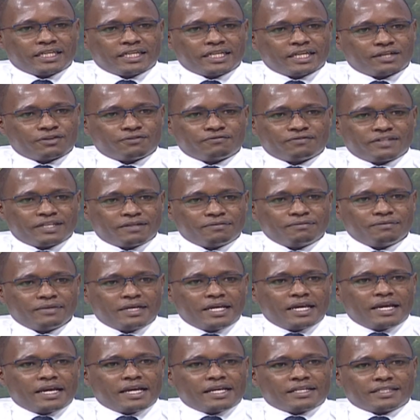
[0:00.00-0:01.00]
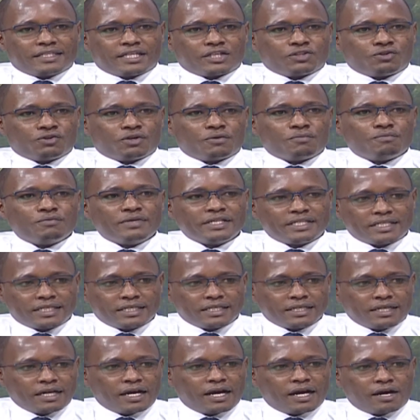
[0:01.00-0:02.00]
care of them, is that you're
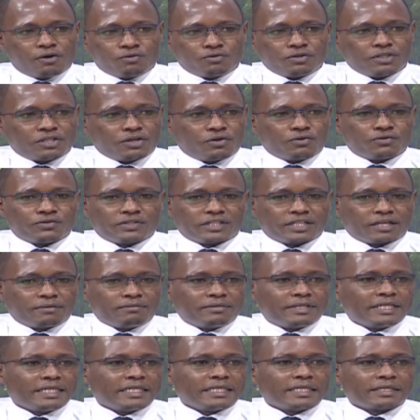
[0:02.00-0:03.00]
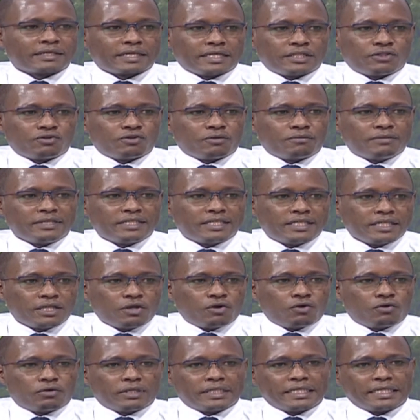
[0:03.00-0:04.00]
missing out on something great. You're missing
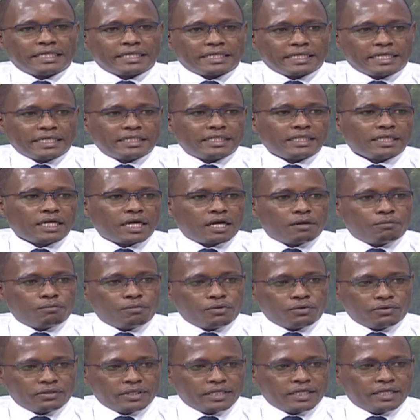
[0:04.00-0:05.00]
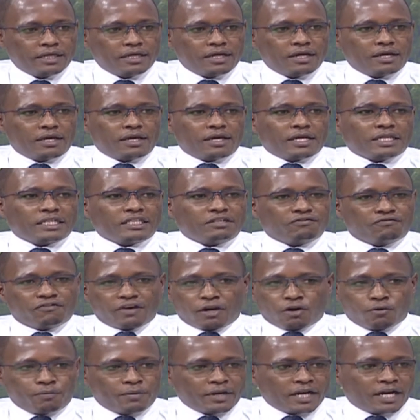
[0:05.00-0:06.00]
on creating a board,
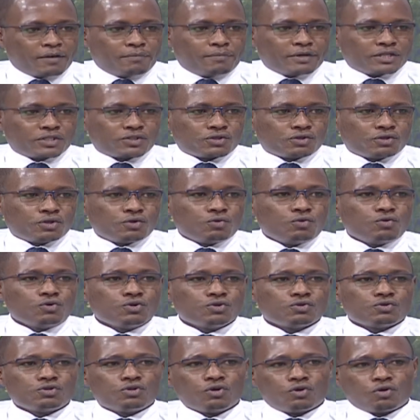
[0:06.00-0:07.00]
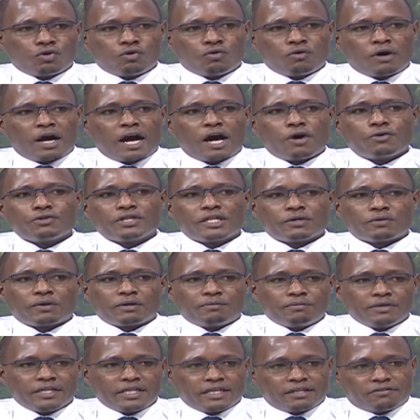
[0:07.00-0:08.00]
developing a person who you don't know how they will
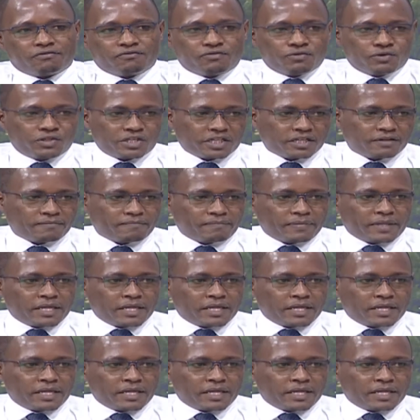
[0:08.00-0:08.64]
be in the future.